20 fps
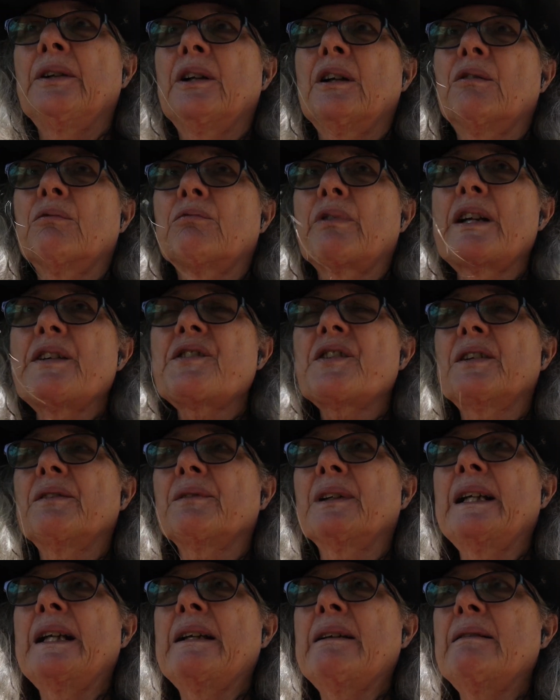You know,
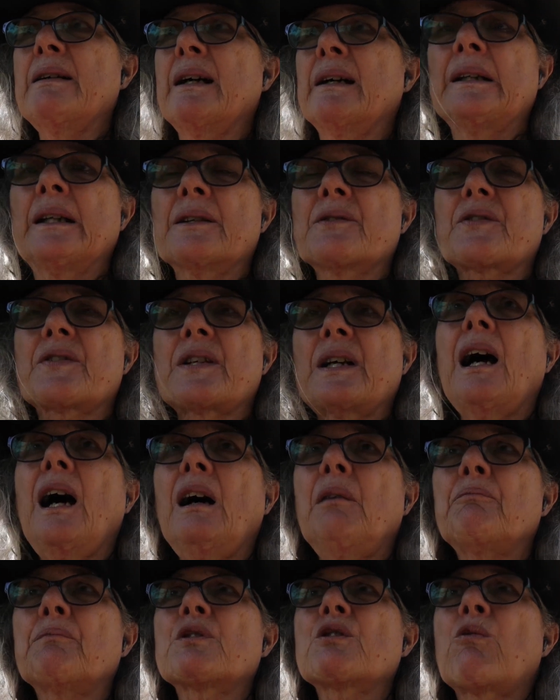recently, this
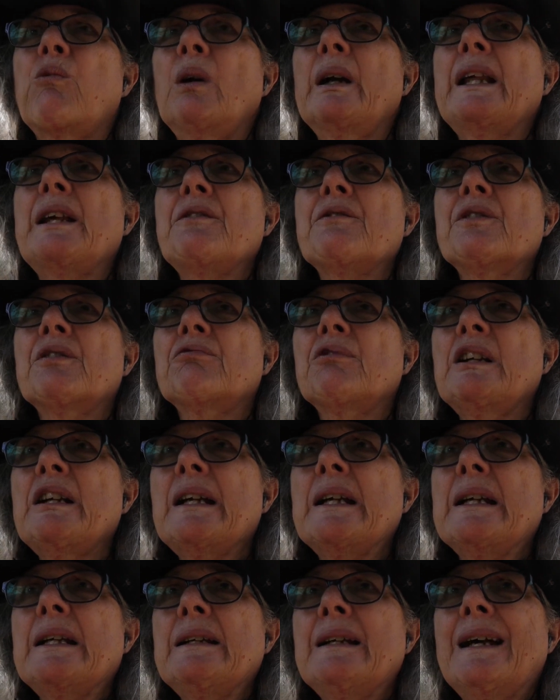
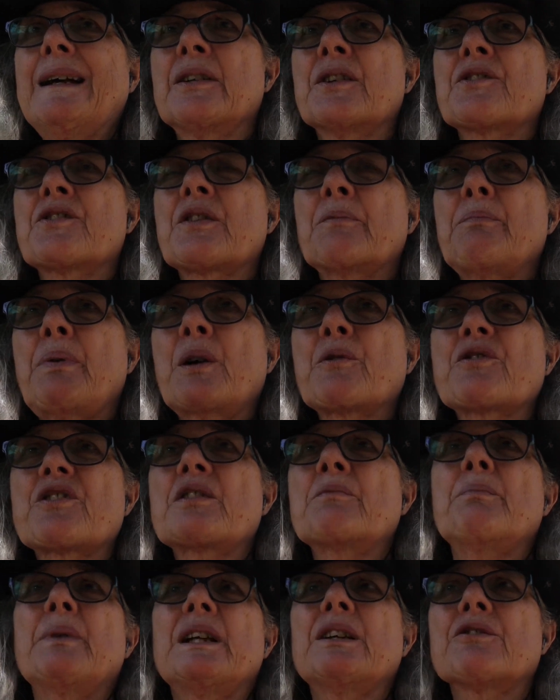COP23 that's supposed
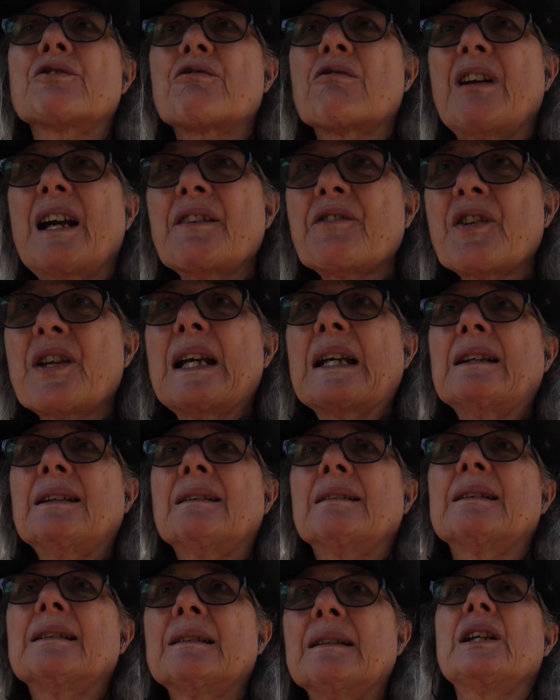to be
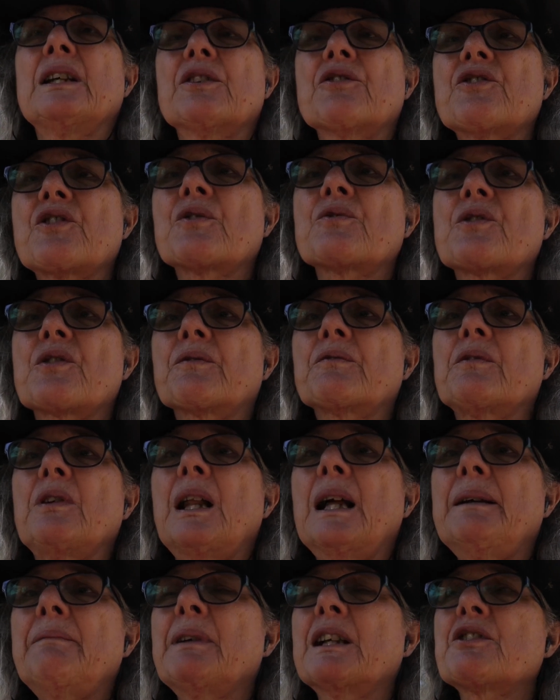addressing the issues of
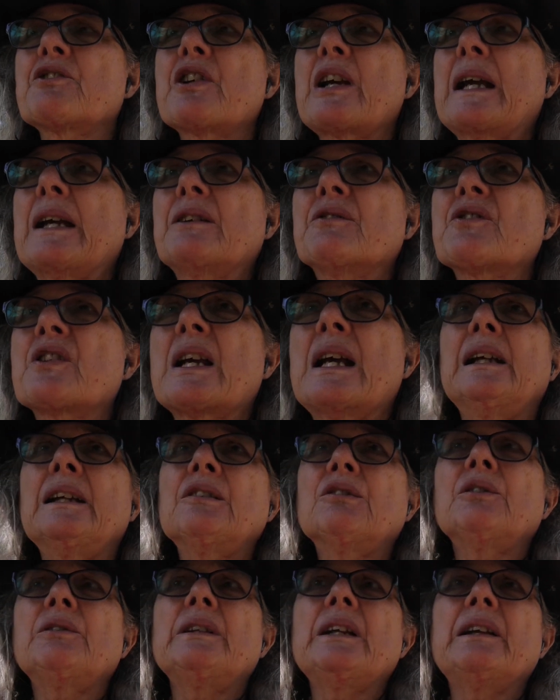climate change, they
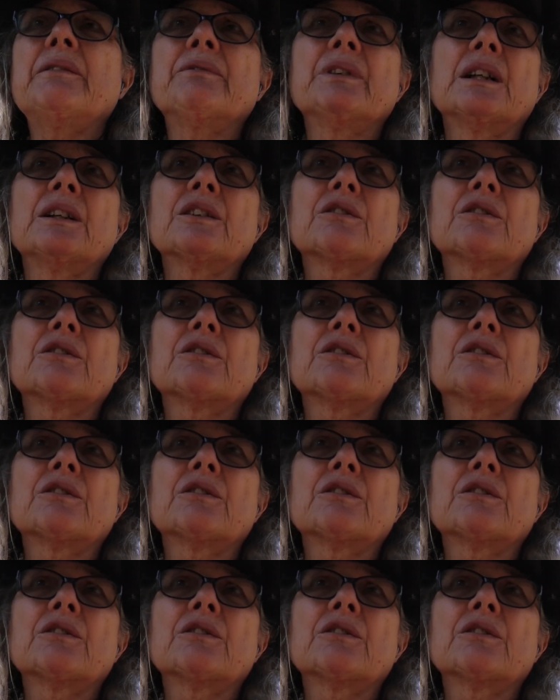couldn't even